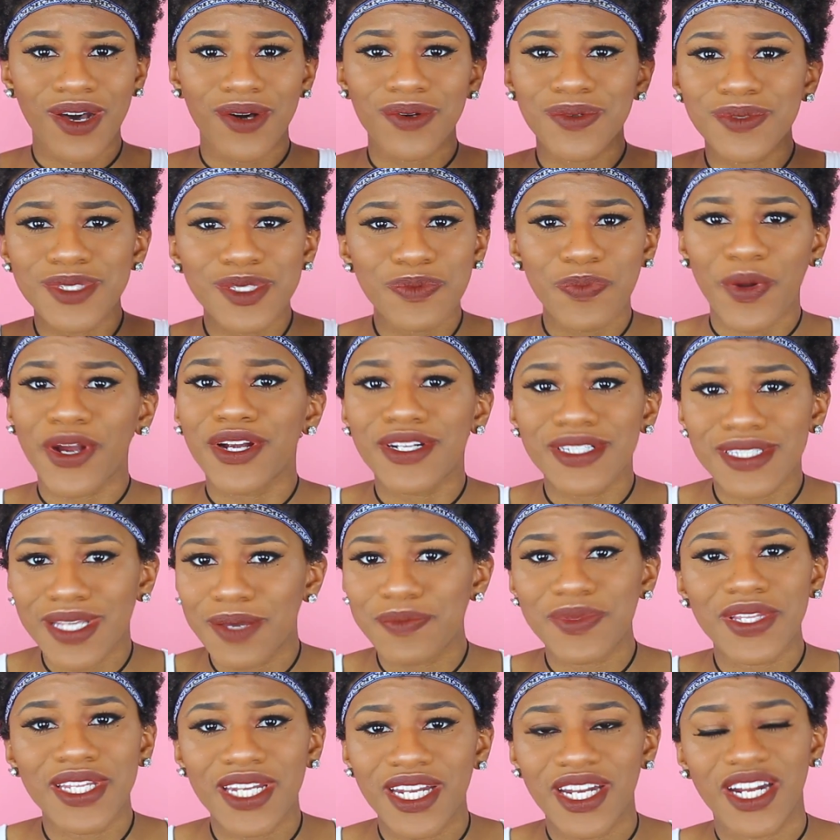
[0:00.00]
spark
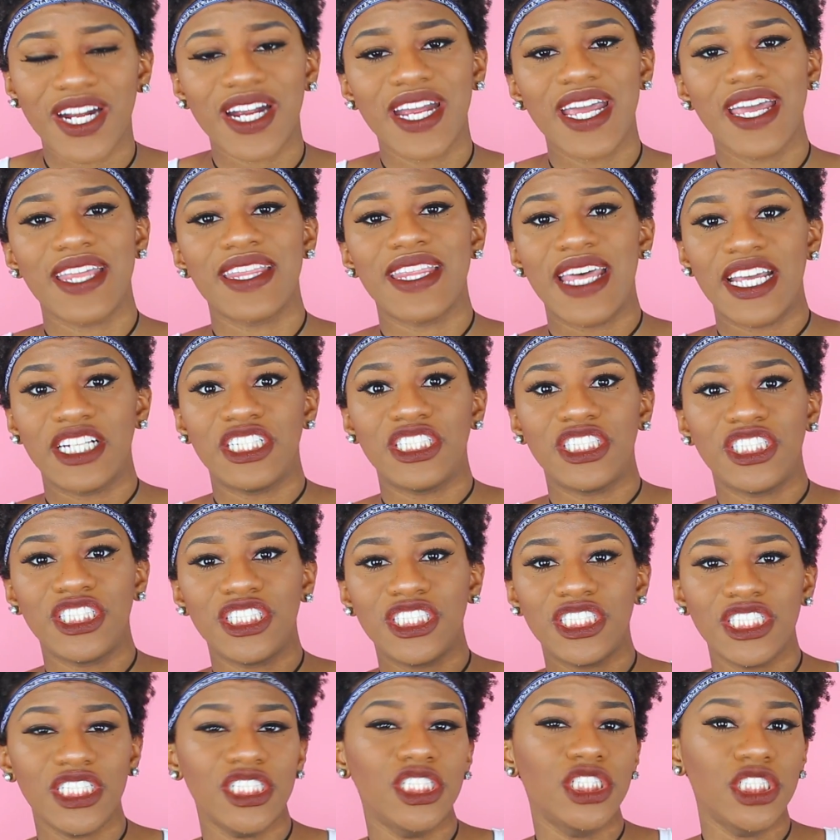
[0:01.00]
something in her head that
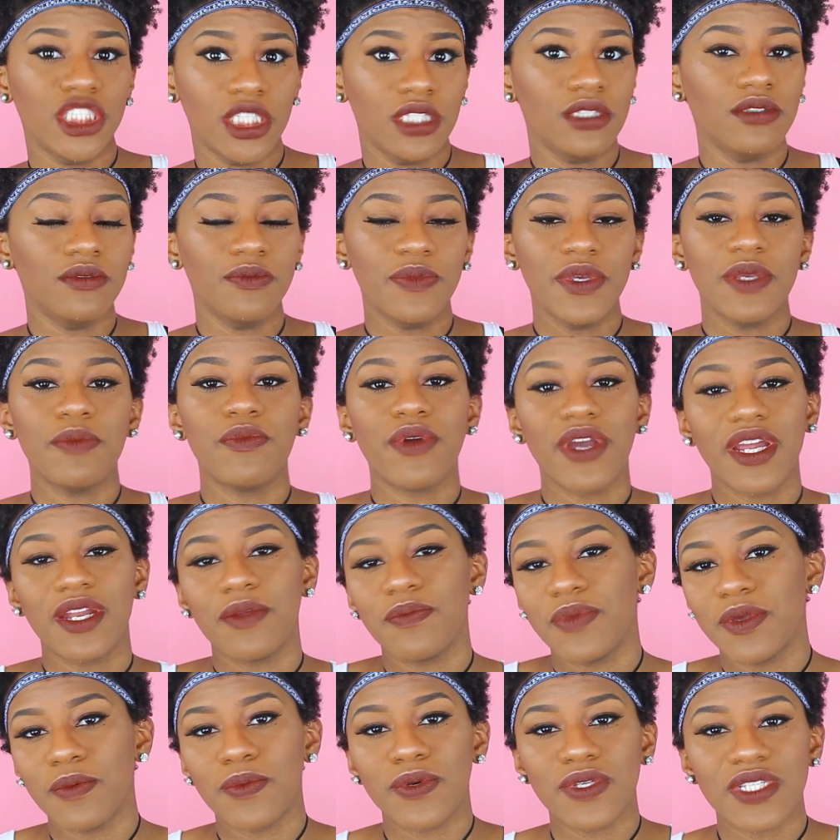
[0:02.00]
she shouldn't be
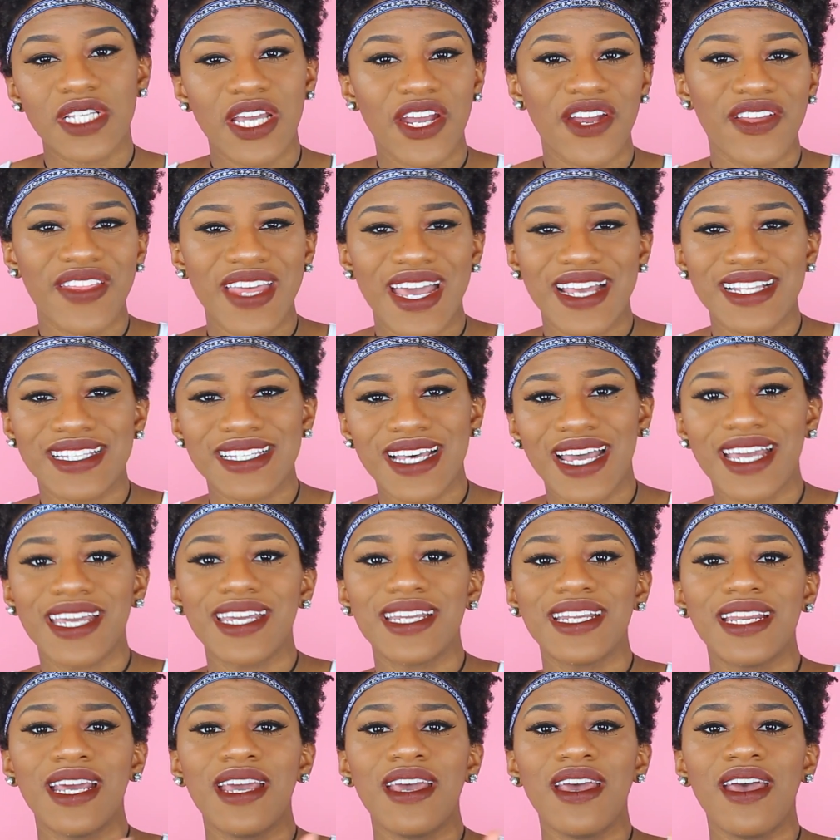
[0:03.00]
braiding people's hair that
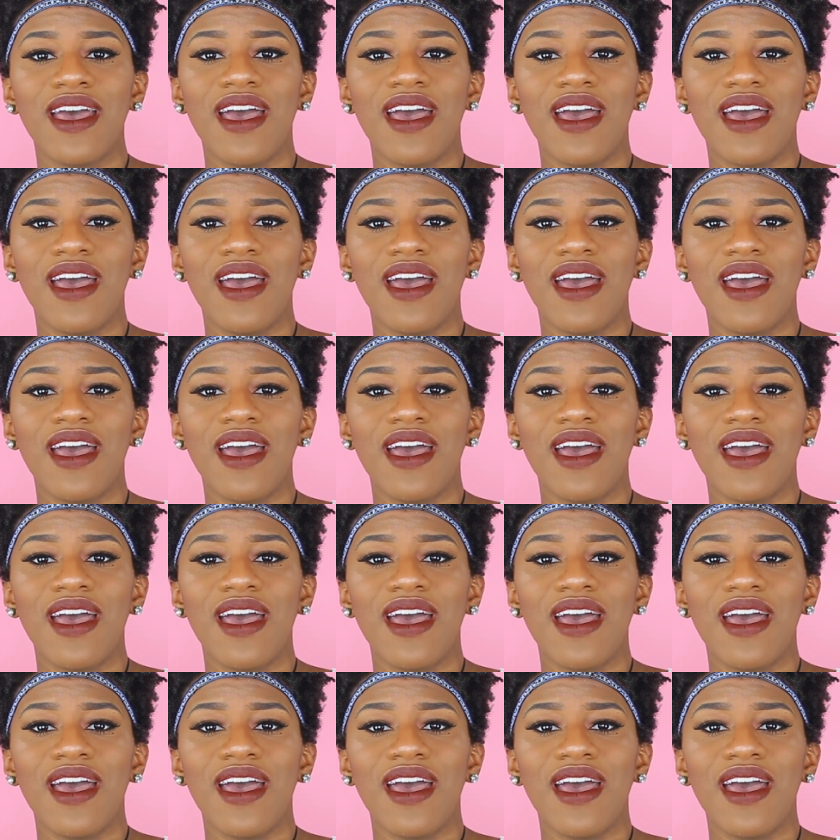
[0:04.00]
tight,